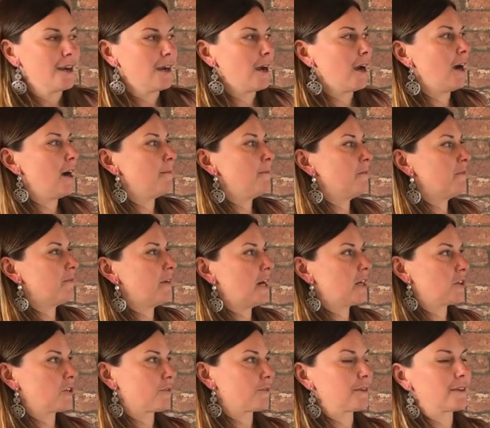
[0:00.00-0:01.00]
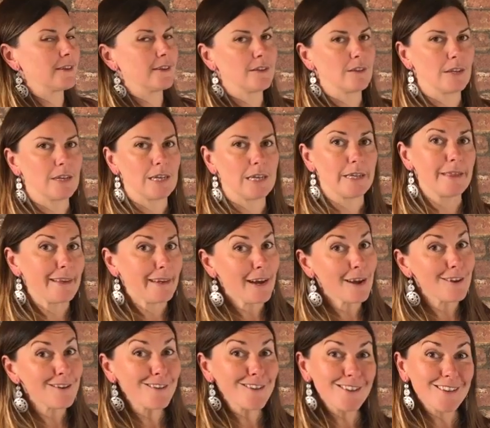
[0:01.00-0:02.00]
Um, fascia release, like anything
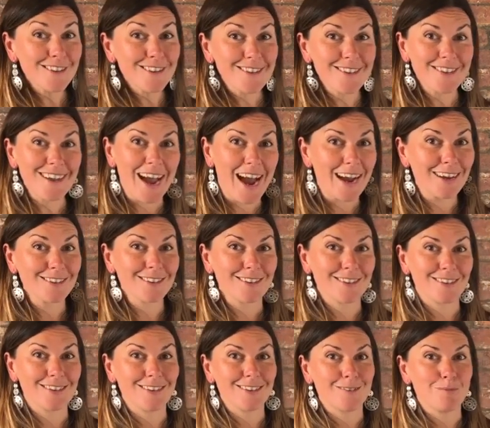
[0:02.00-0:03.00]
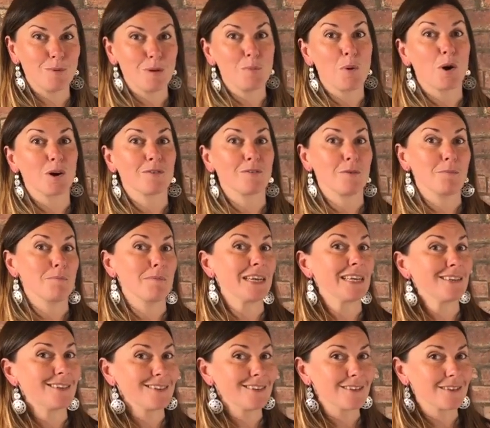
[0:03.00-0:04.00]
else, has to be part of a
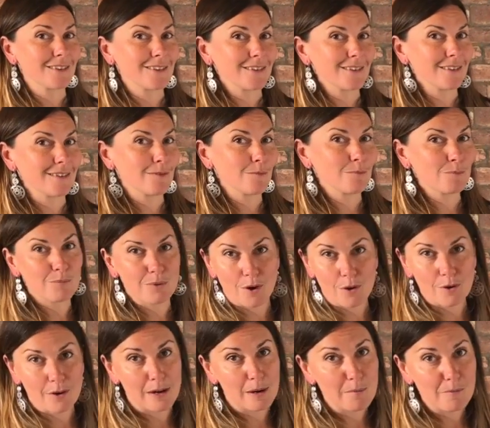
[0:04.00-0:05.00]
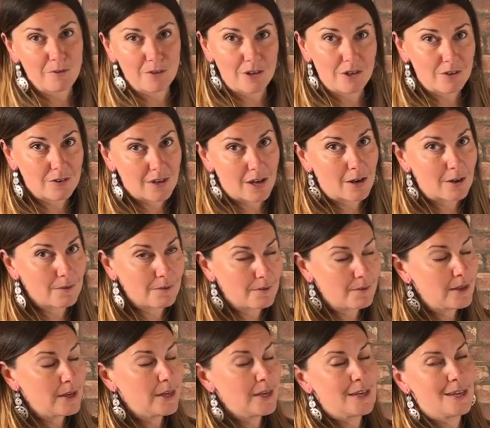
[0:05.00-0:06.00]
maintenance program for yourself
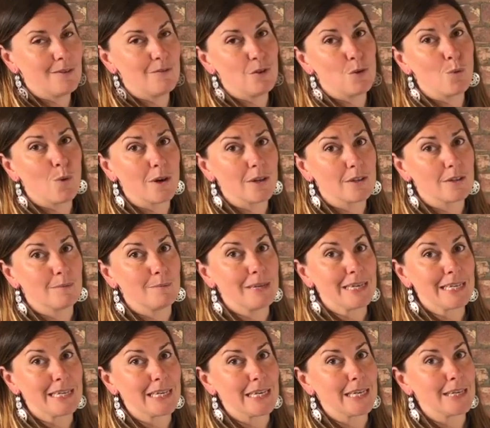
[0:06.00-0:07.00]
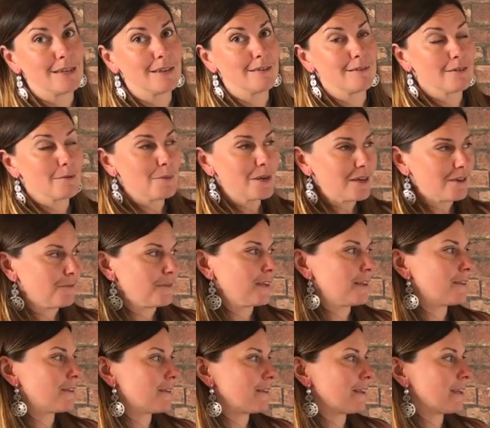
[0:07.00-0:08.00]
if you want to maintain the
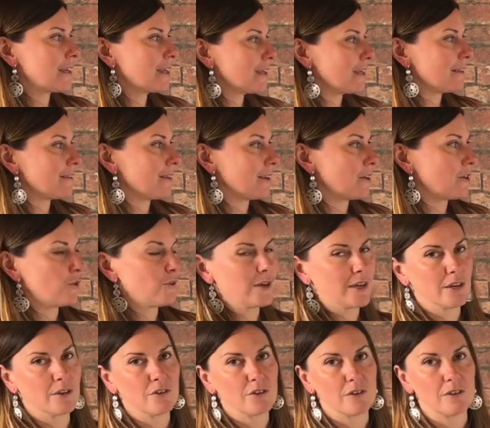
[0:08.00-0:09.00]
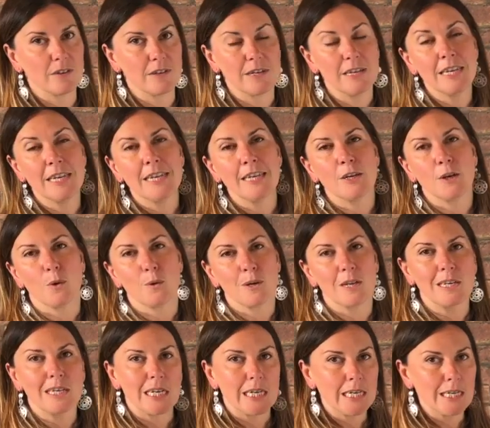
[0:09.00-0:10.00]
benefits. Like anything, you can't just go on
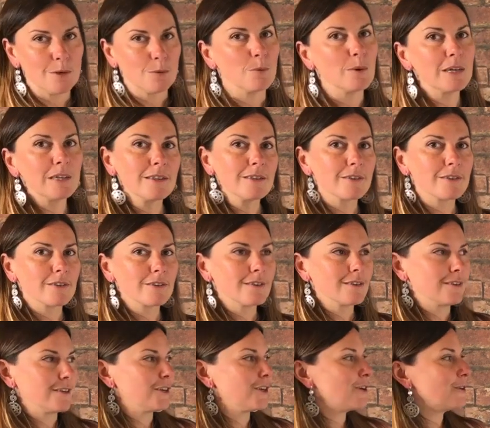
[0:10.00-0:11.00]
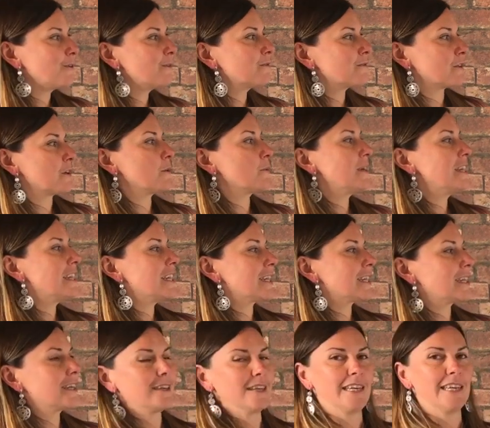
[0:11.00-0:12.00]
a diet once, you know, for a
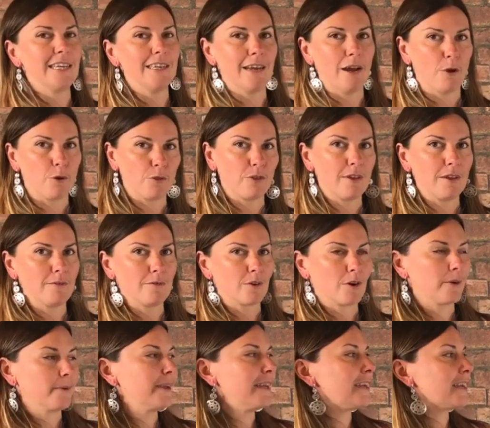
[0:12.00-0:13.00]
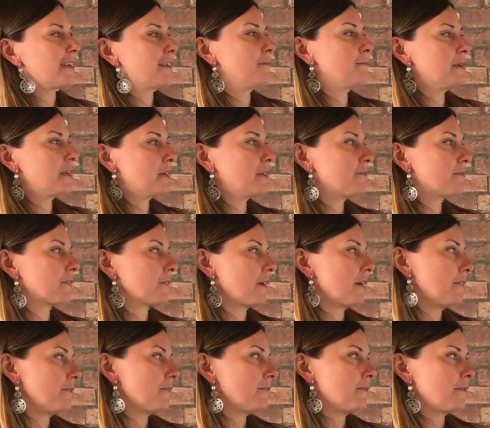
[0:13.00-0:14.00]
week, eat healthy for a week and be good for
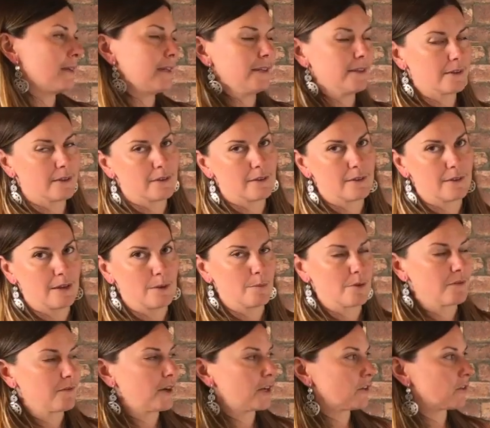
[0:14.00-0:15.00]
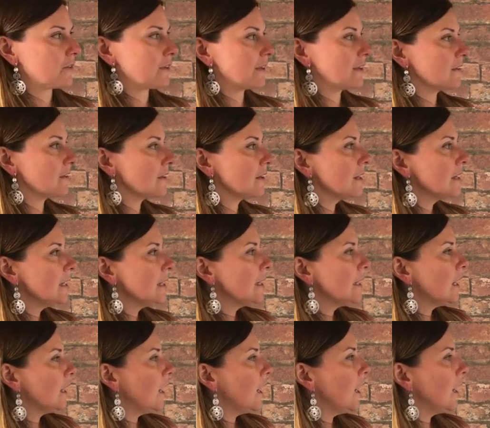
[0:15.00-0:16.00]
life. And it's the same with fascia release.
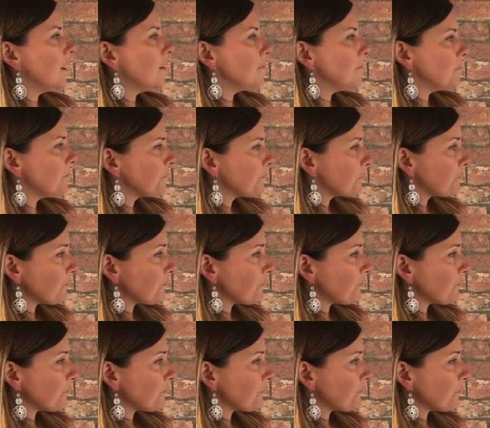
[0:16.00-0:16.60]
Um,